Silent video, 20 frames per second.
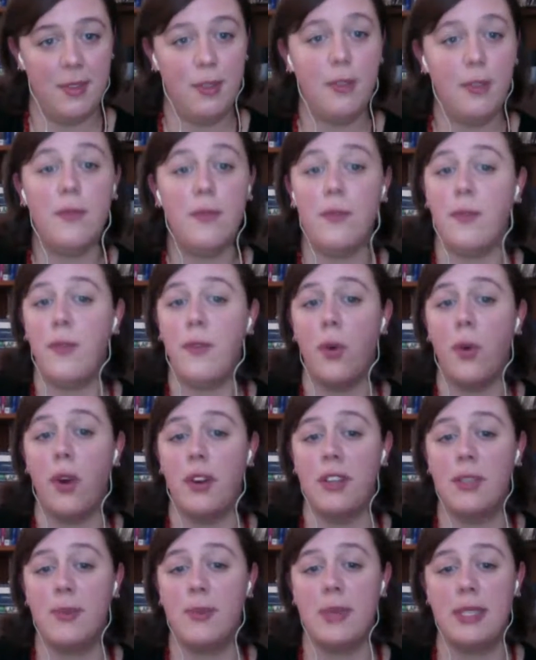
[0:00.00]
for
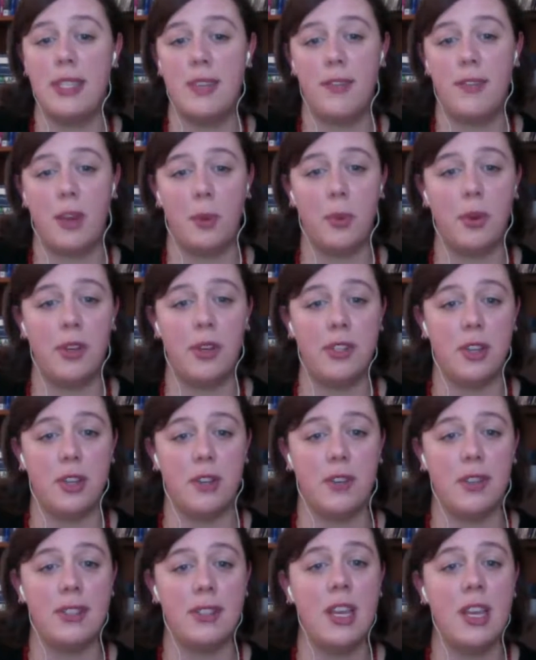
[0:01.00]
specific
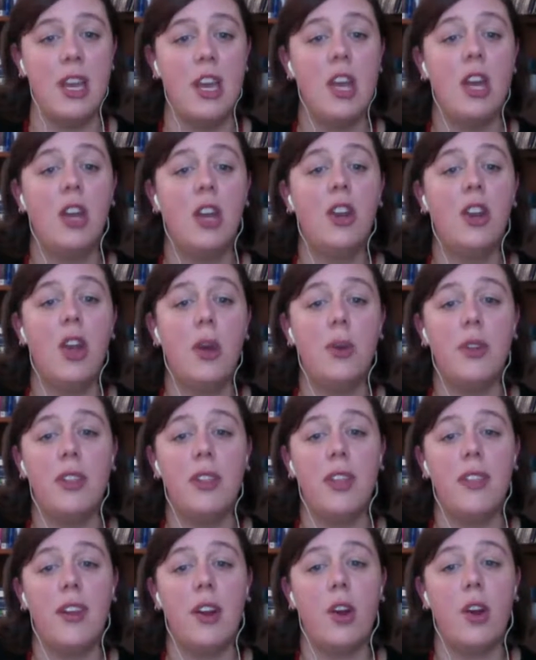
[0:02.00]
pre-service. Note that
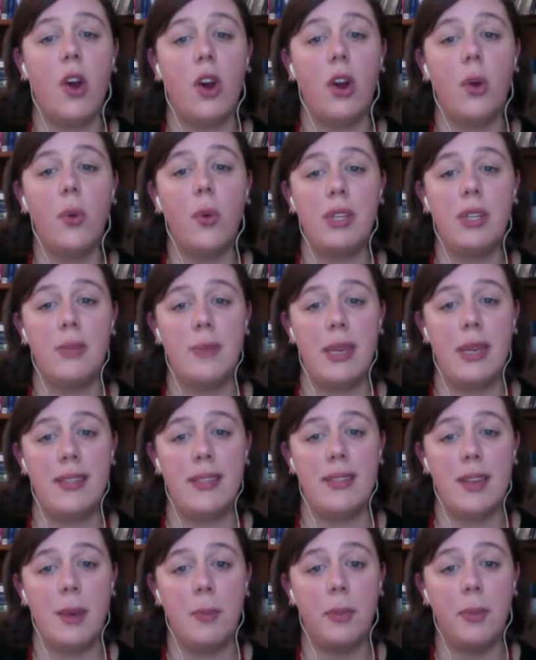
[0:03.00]
there are going to be
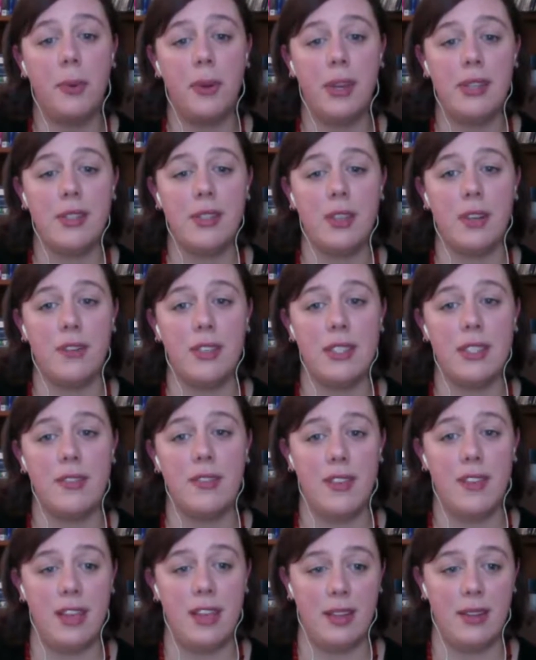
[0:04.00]
some pre-service
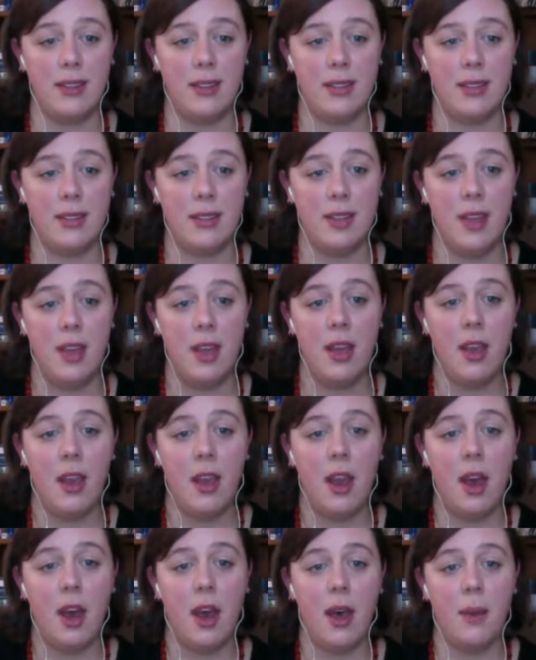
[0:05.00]
events
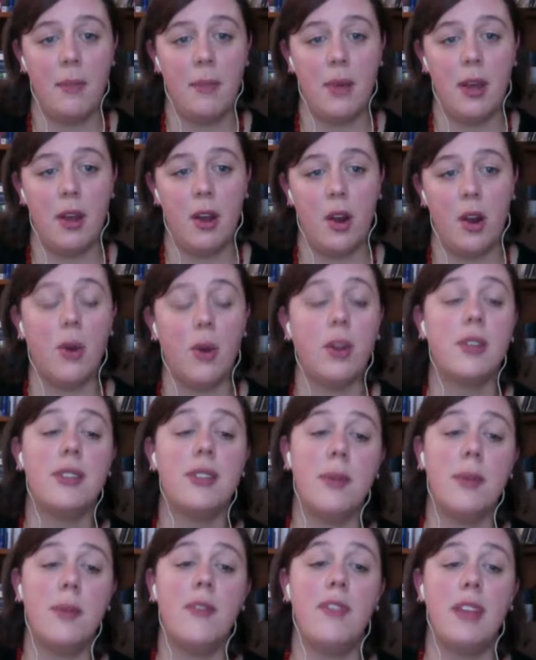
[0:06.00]
or
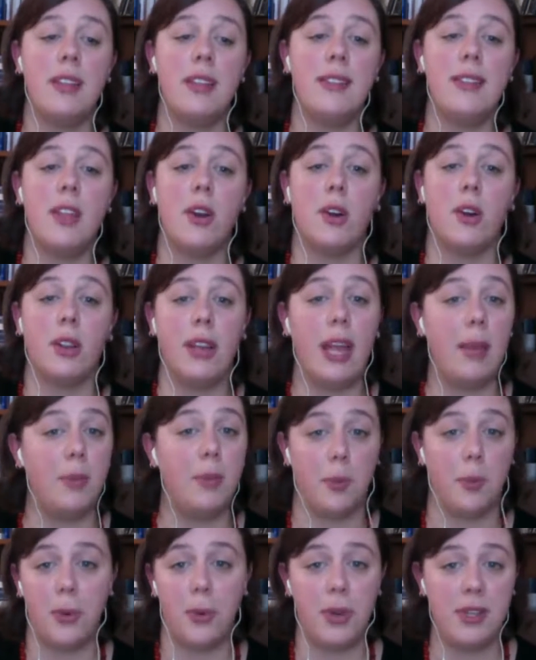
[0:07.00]
some events that are labeled
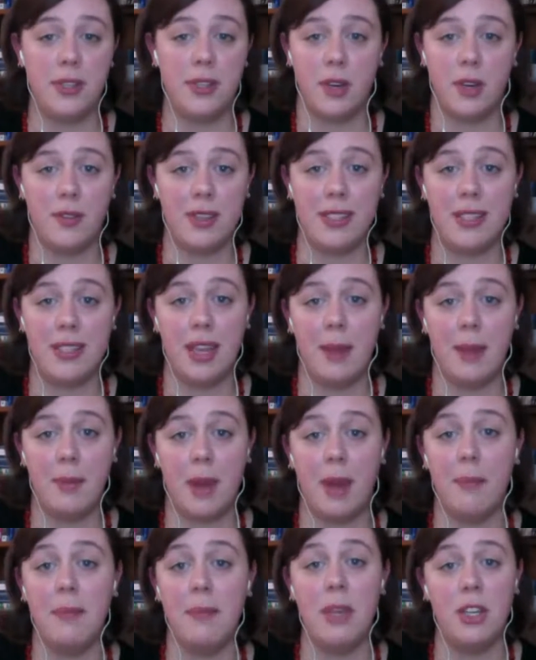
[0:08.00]
pre-service that I'm not
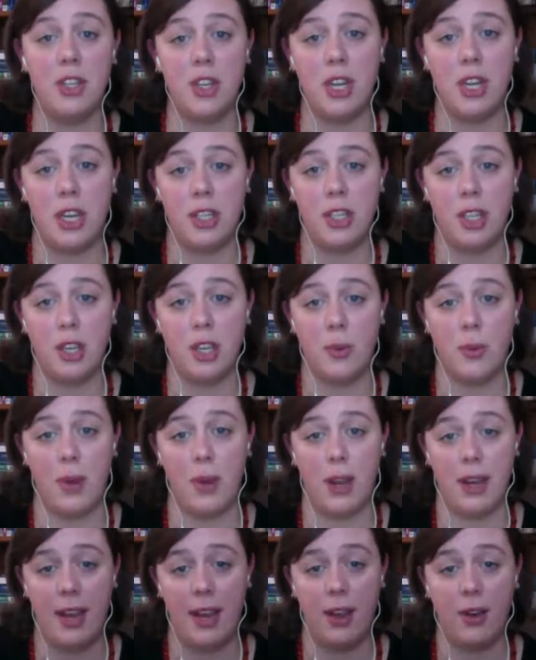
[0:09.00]
mentioning to you right
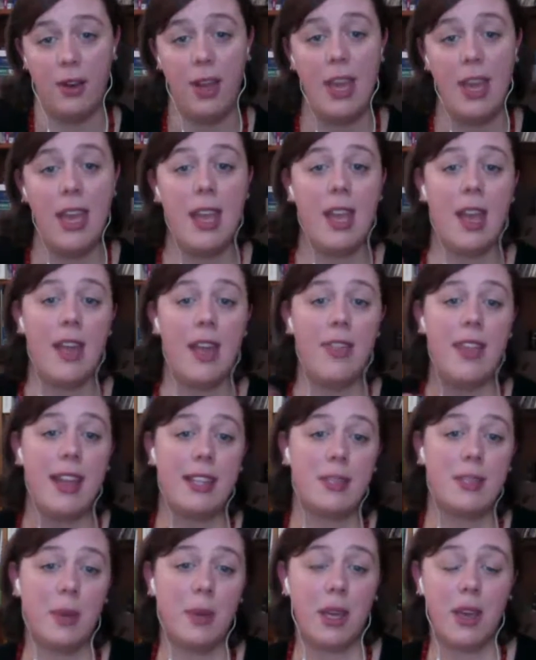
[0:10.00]
now. And
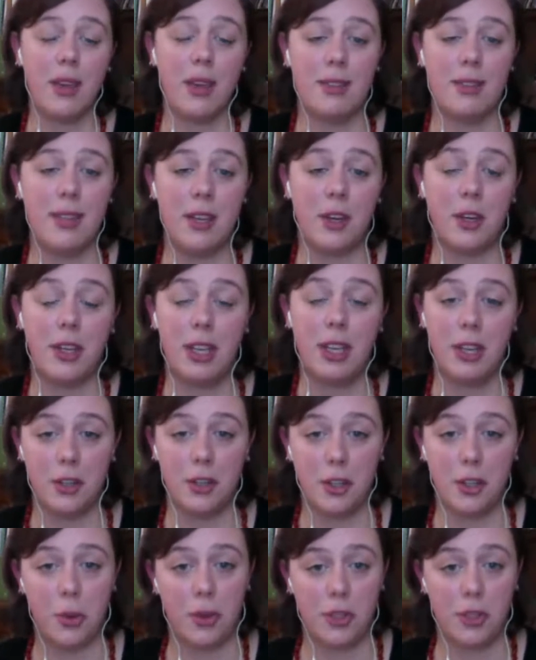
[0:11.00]
that's because they're geared
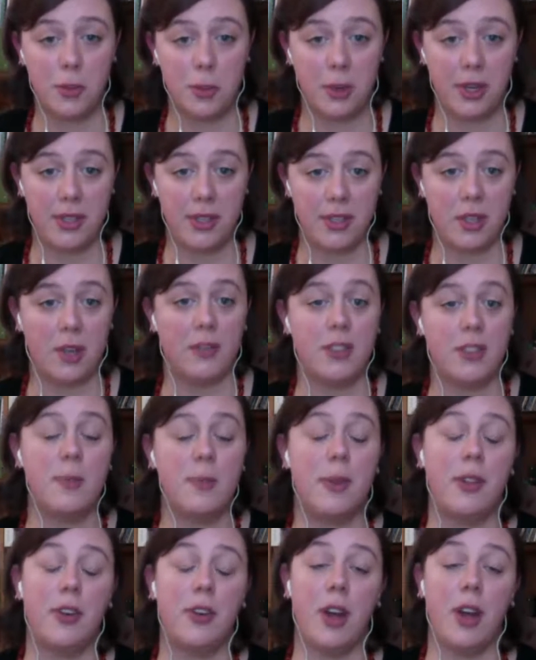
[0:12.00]
towards pre-service, but
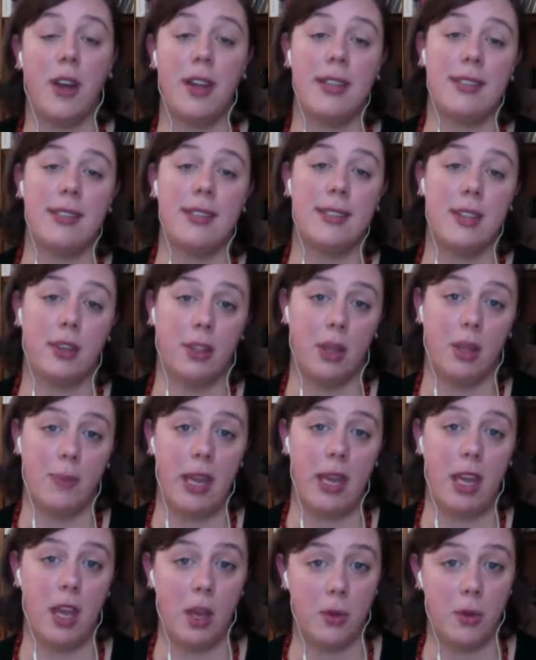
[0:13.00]
they're not necessarily being
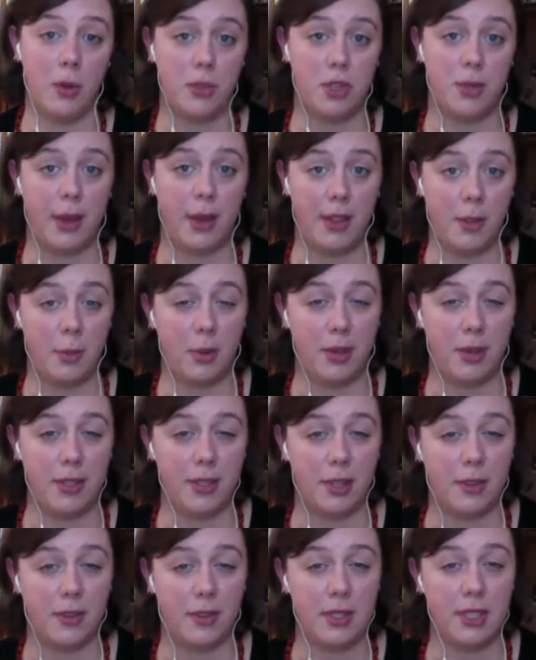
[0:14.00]
hosted by the
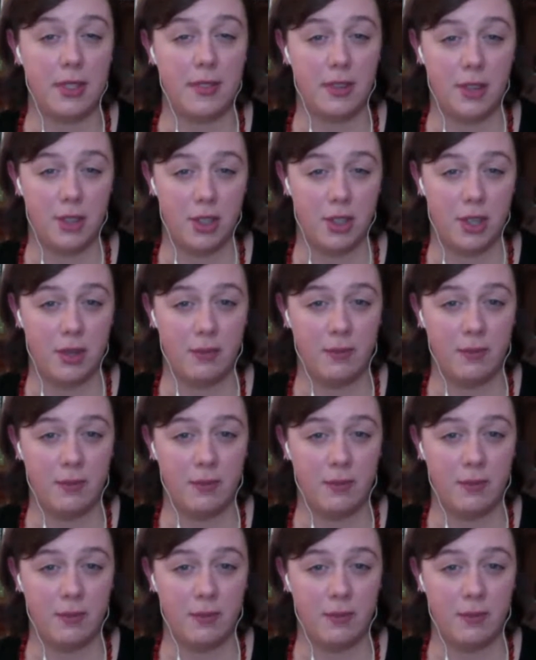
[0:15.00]
pre-service division.